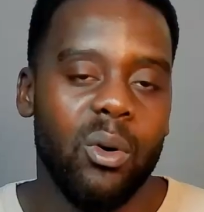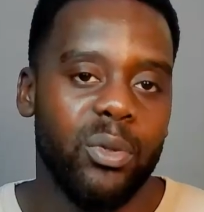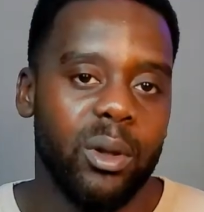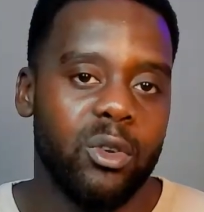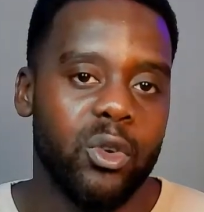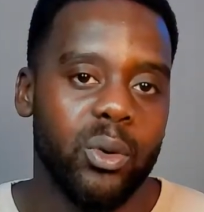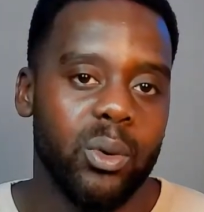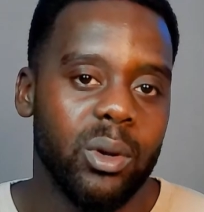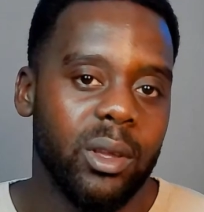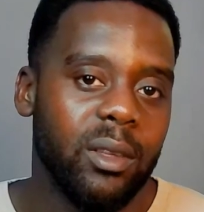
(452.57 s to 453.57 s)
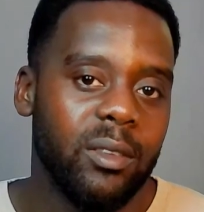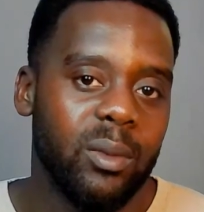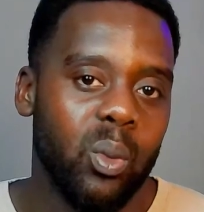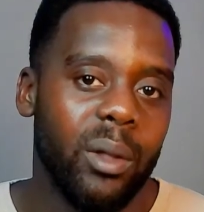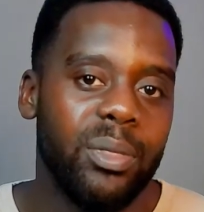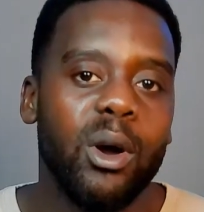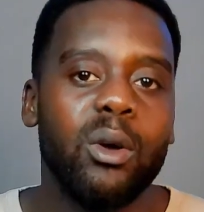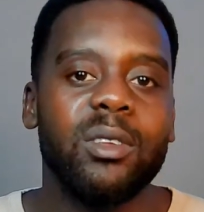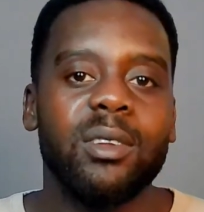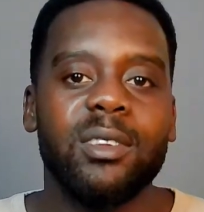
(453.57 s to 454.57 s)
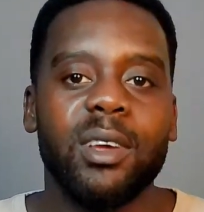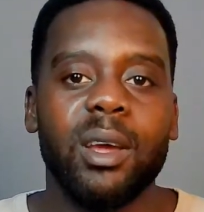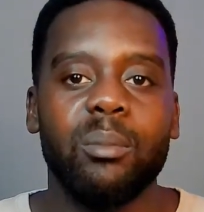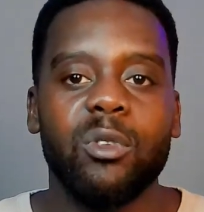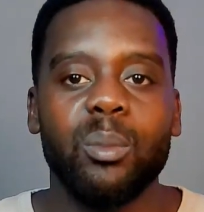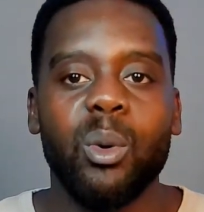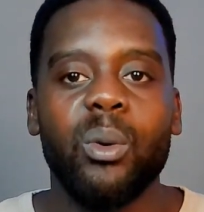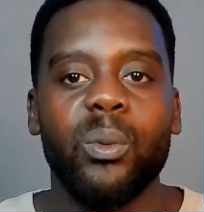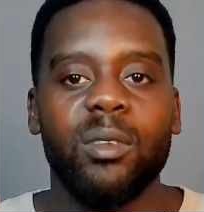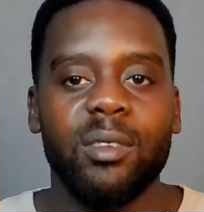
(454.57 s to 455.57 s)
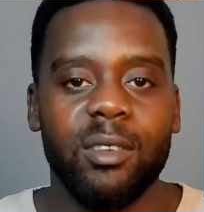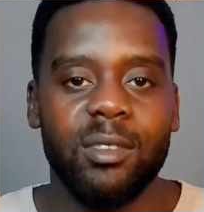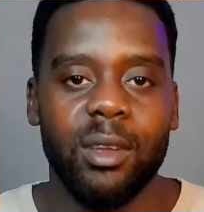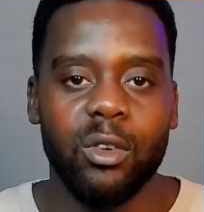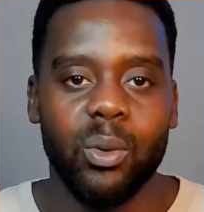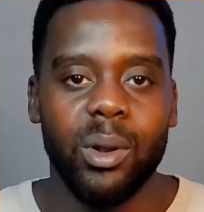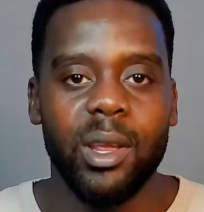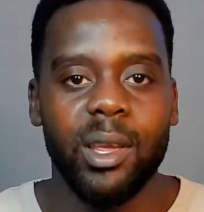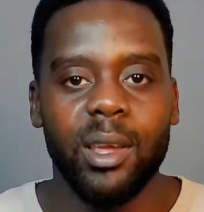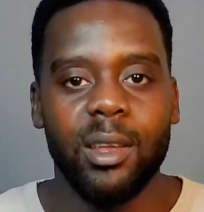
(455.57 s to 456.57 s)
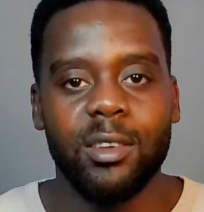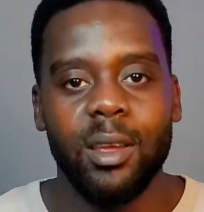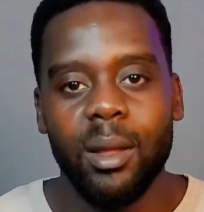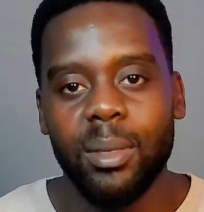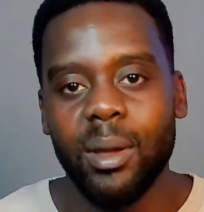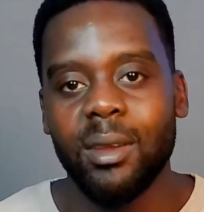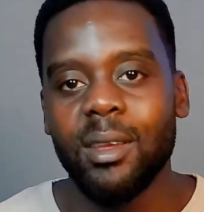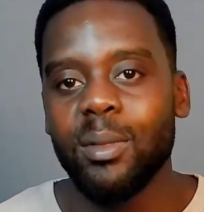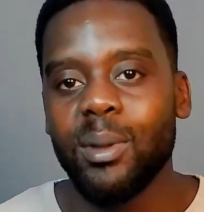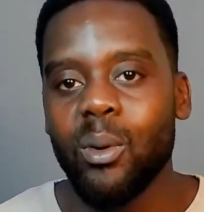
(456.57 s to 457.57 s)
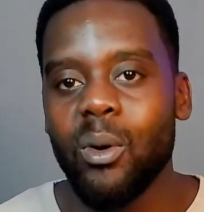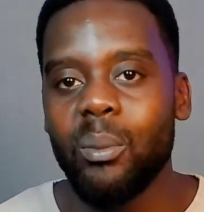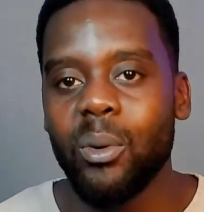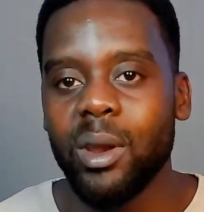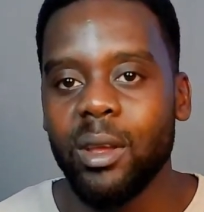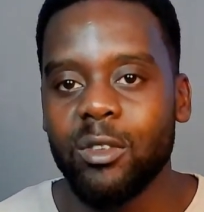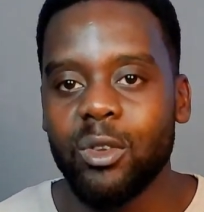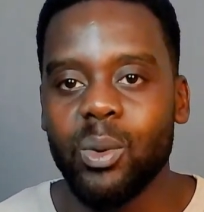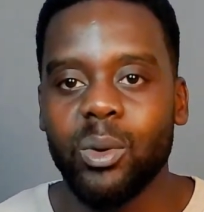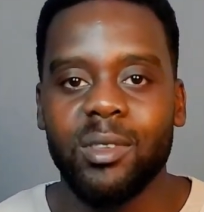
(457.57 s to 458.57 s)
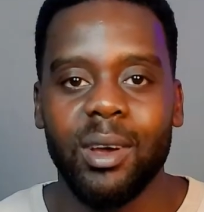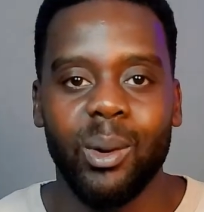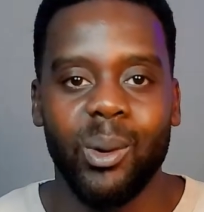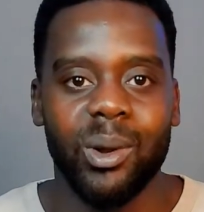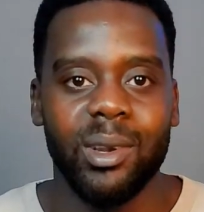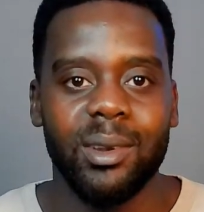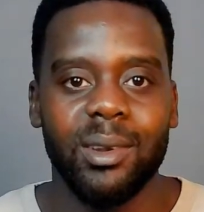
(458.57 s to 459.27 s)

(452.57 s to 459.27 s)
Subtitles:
of the two is 1,000 times more resistant to leakage than either components used alone.